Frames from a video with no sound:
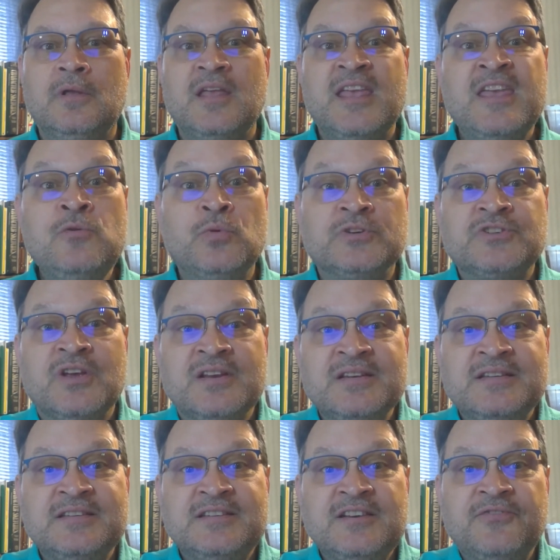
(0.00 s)
He was
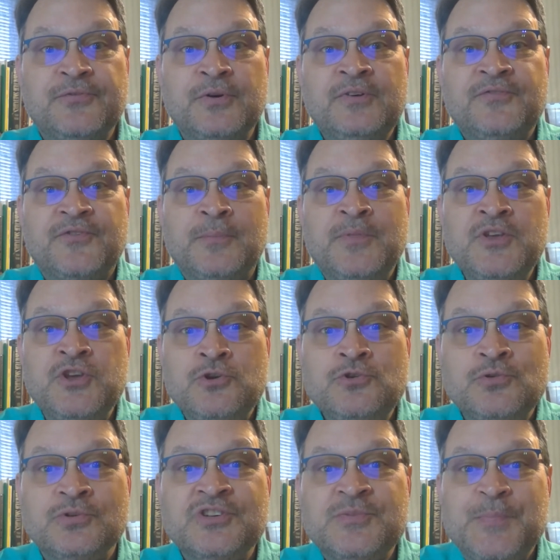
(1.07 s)
different from the
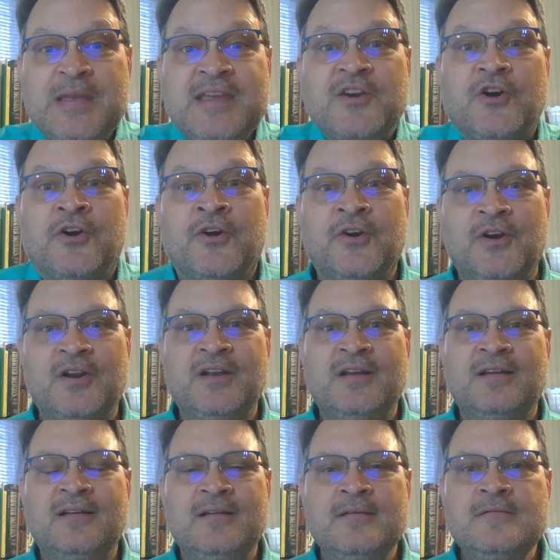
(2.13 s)
usual speaker.
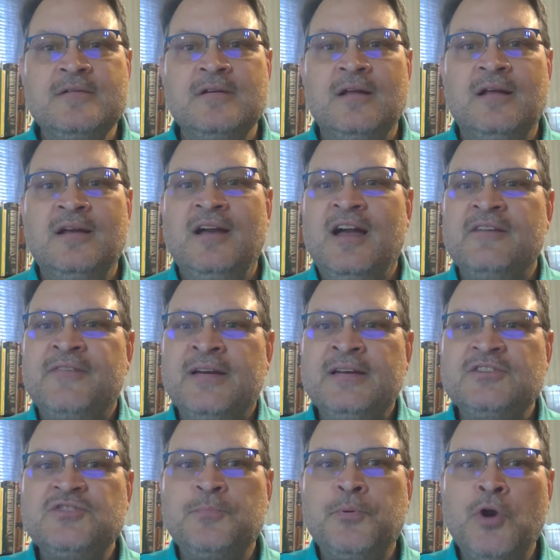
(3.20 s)
I
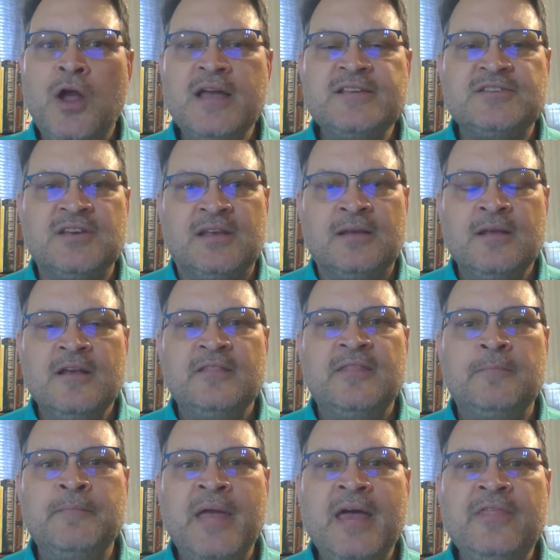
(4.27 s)
find it surprising
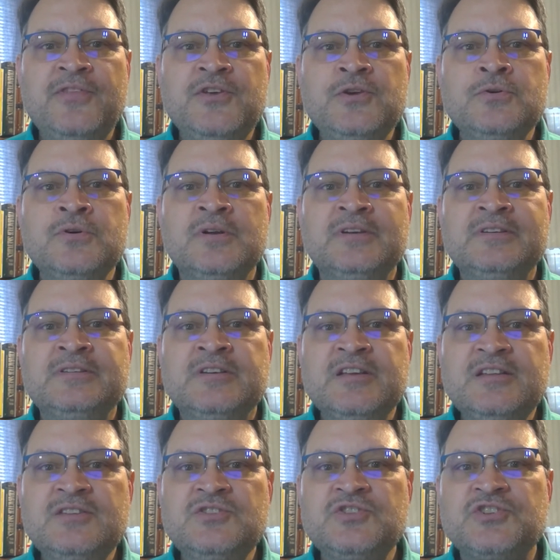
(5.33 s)
that Matthew
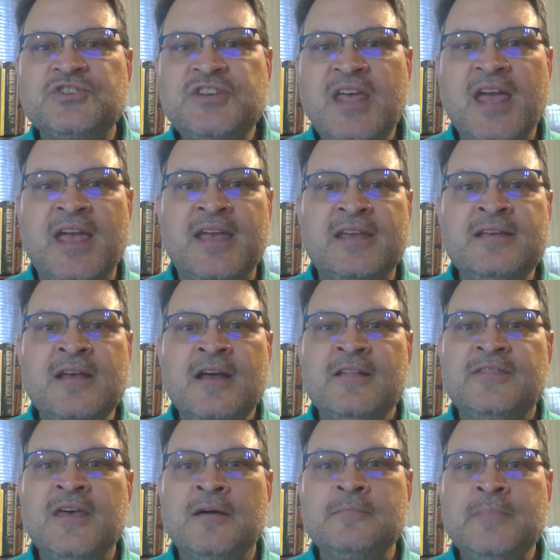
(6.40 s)
didn't say
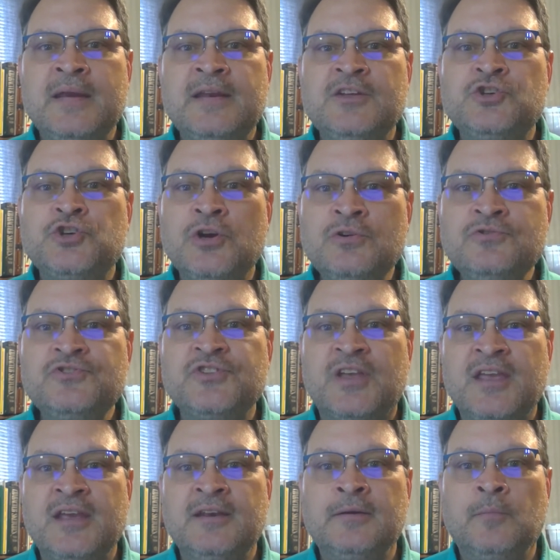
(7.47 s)
that many chose the
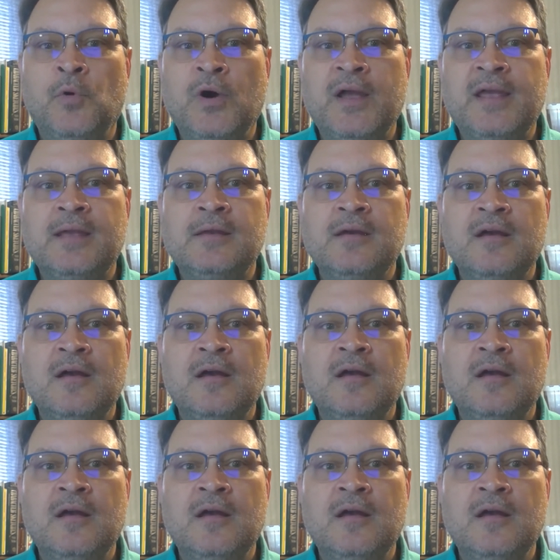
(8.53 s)
kingdom way,